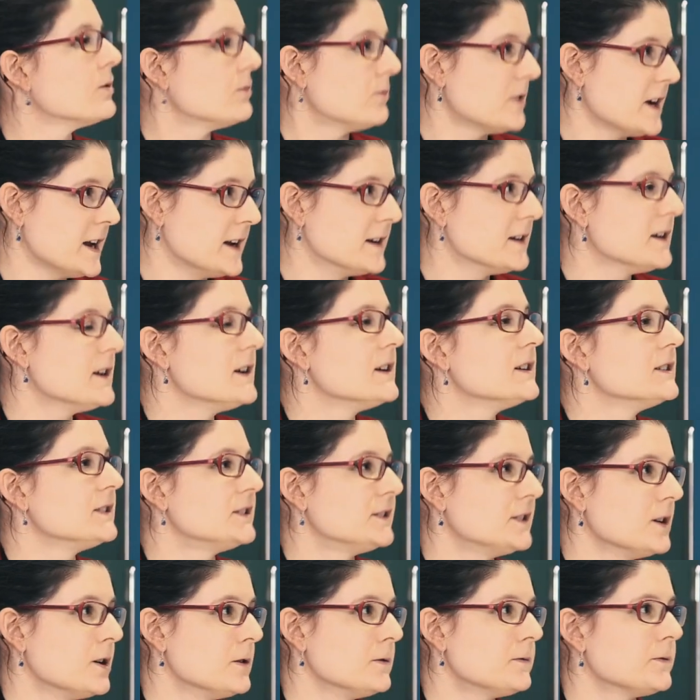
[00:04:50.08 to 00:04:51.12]
Right.
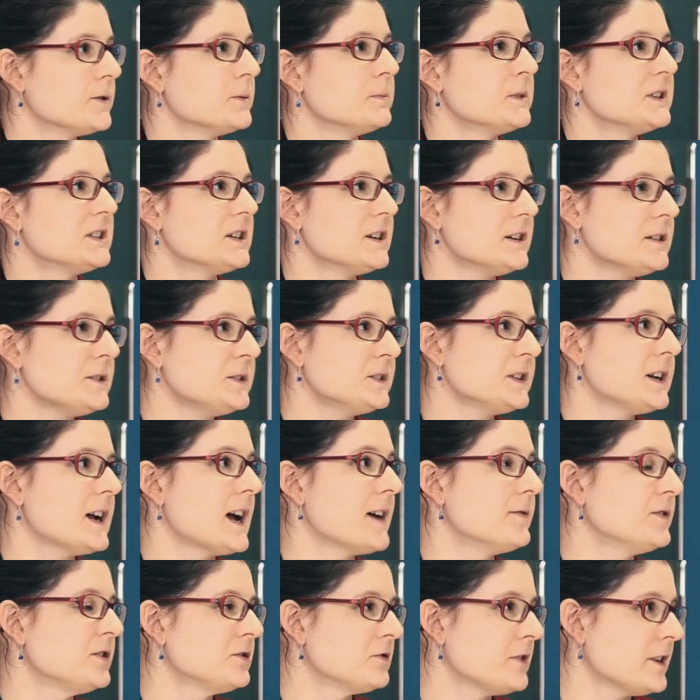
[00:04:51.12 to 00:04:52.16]
So for materials that
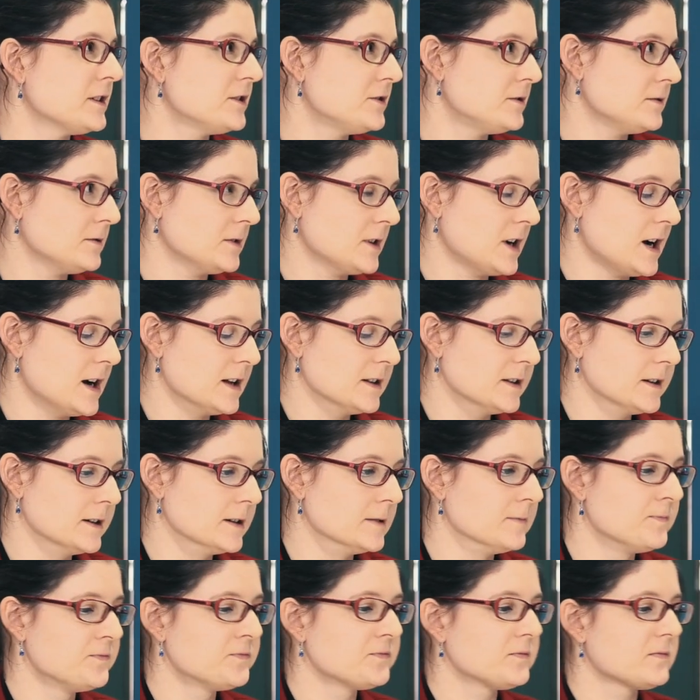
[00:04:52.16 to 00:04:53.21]
have structural
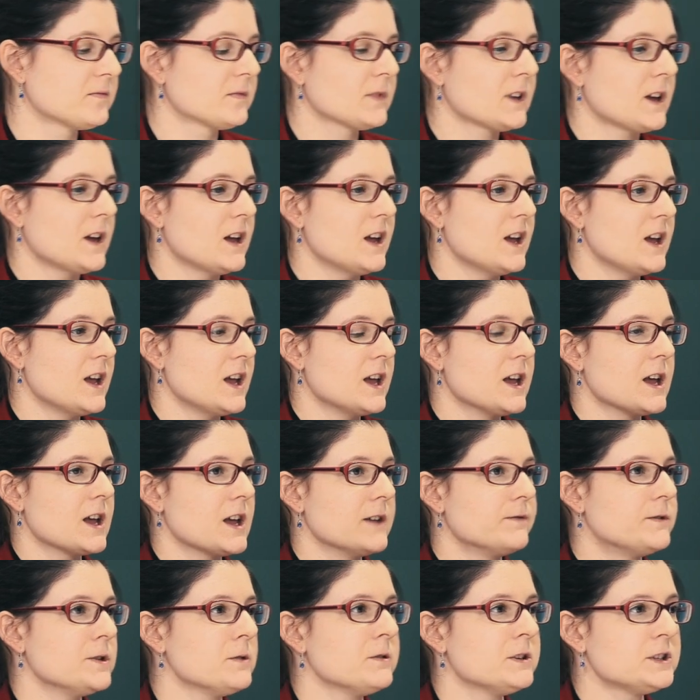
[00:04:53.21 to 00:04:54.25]
color,
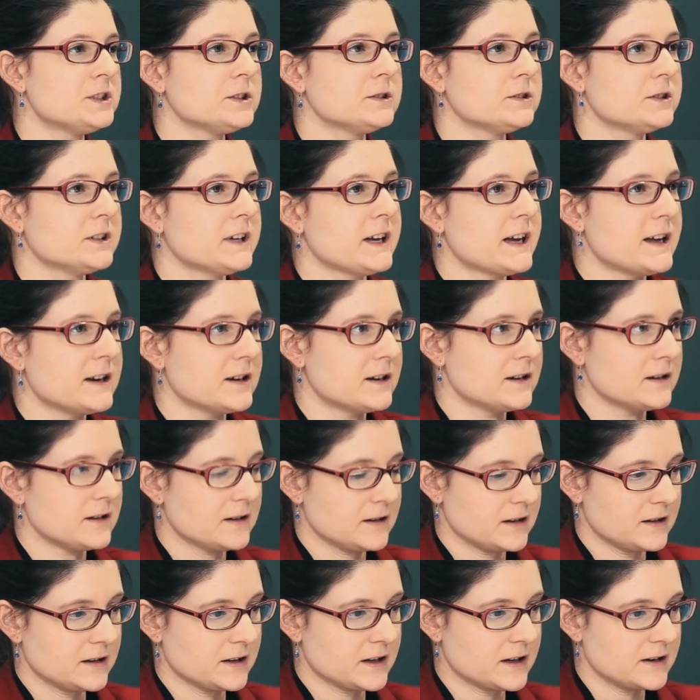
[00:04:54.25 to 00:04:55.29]
if you were to look at
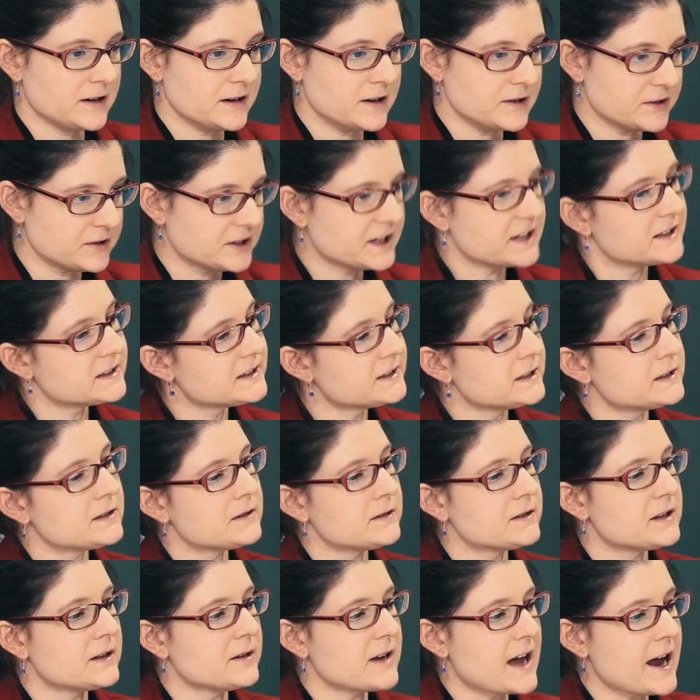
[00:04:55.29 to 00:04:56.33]

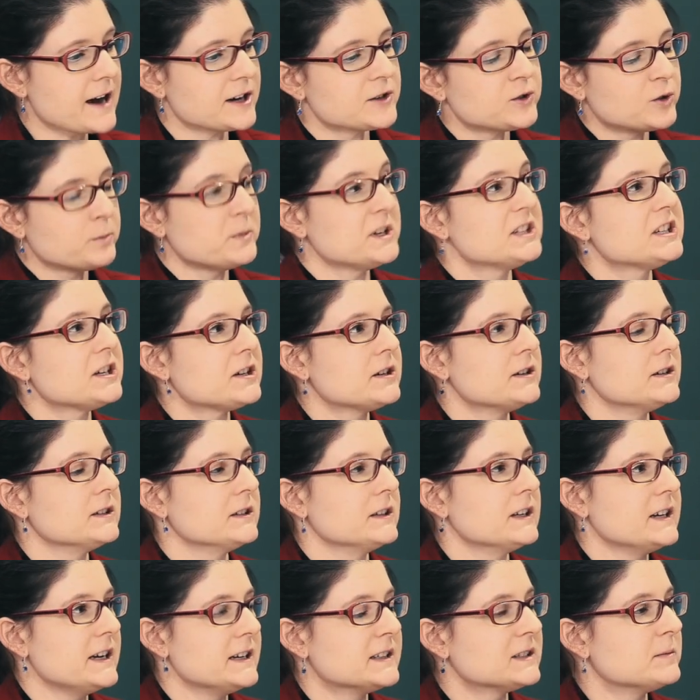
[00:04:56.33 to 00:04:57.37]
consider the actual
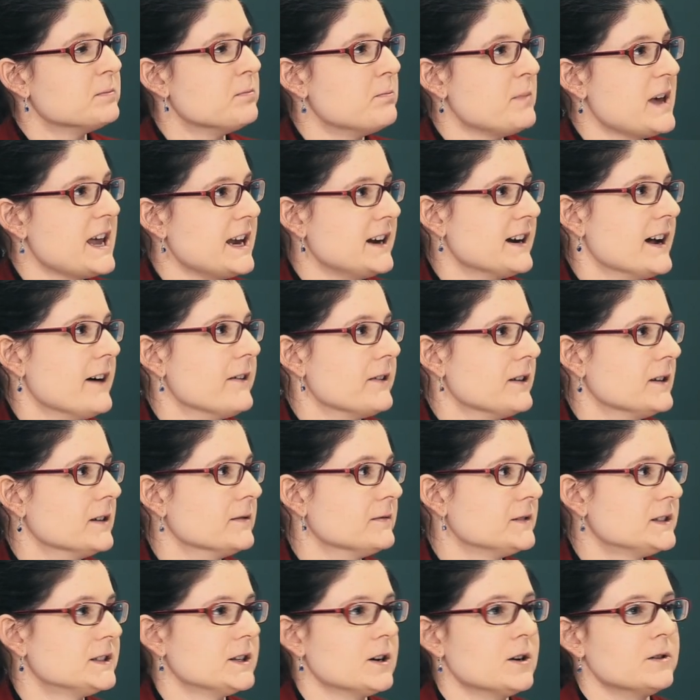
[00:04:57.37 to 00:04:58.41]
material it's made out
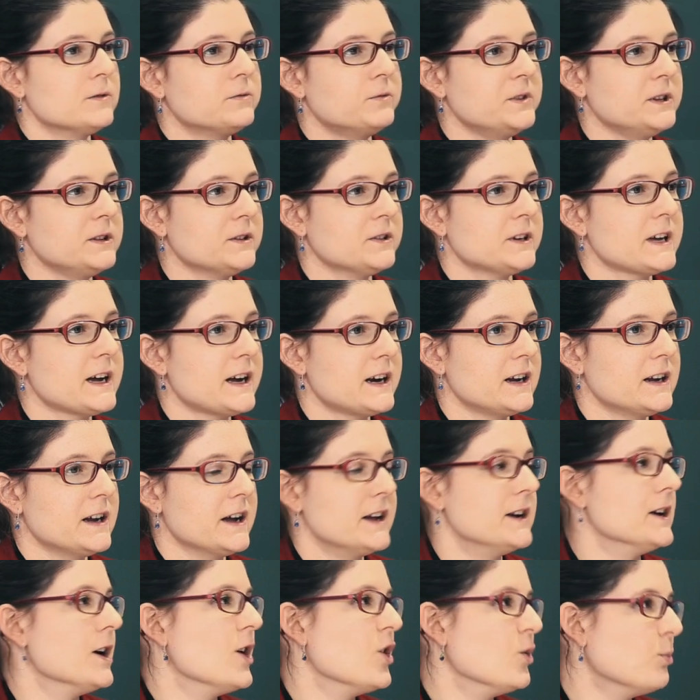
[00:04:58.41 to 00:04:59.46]
of. So if we look at a,
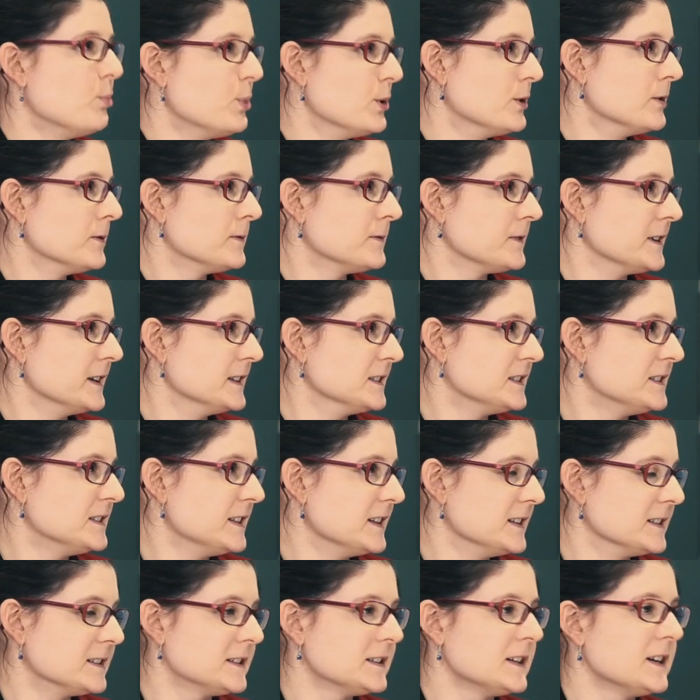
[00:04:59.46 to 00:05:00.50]
an opal, for
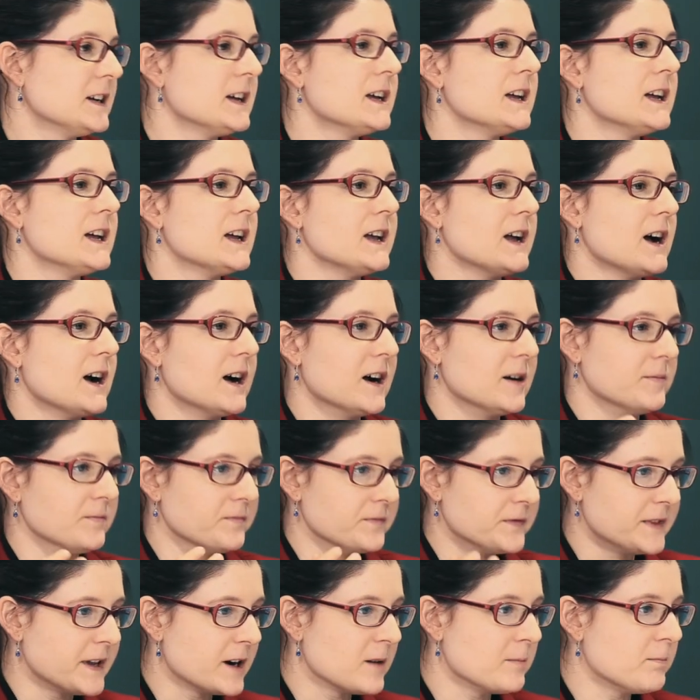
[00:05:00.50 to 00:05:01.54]
instance,
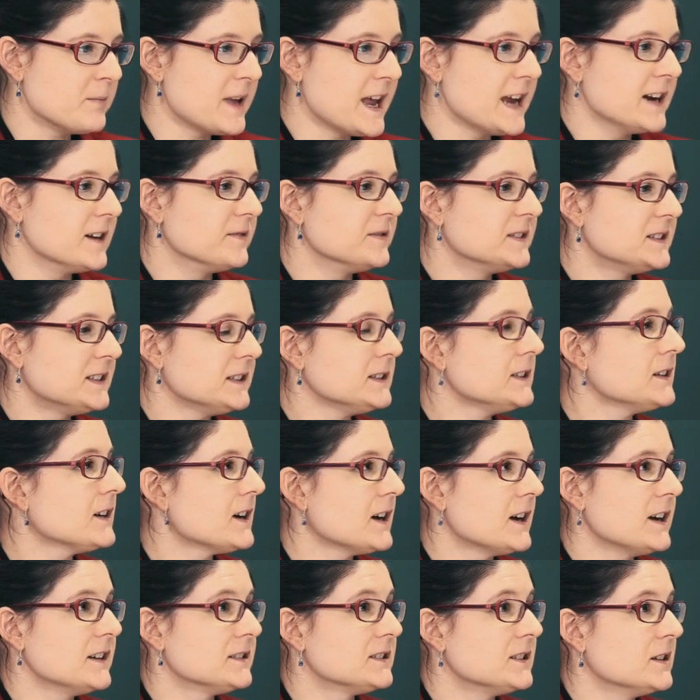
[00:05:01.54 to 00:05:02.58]
um, they're made of
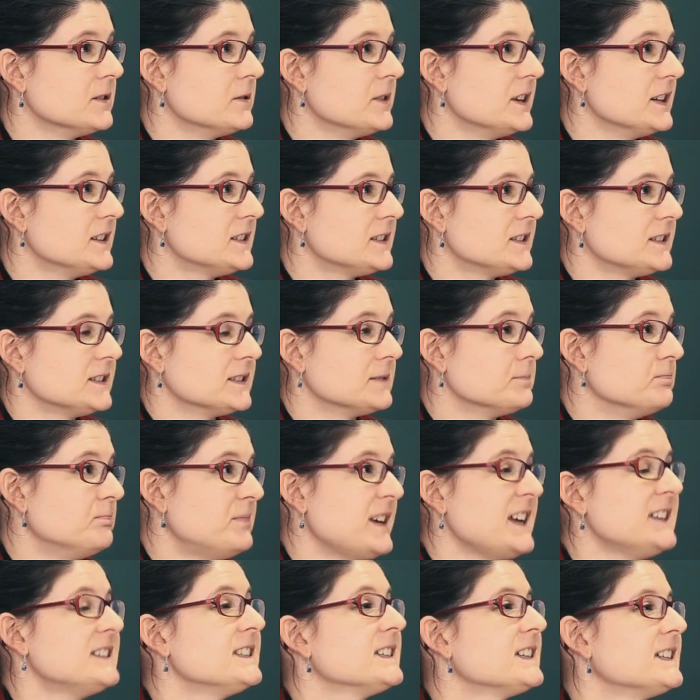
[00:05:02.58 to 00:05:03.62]
silica, so it's
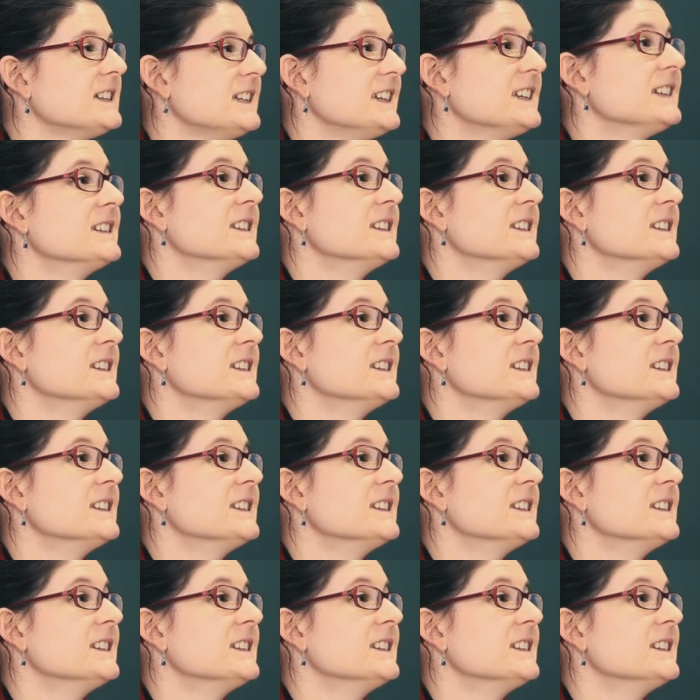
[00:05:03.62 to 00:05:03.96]
basically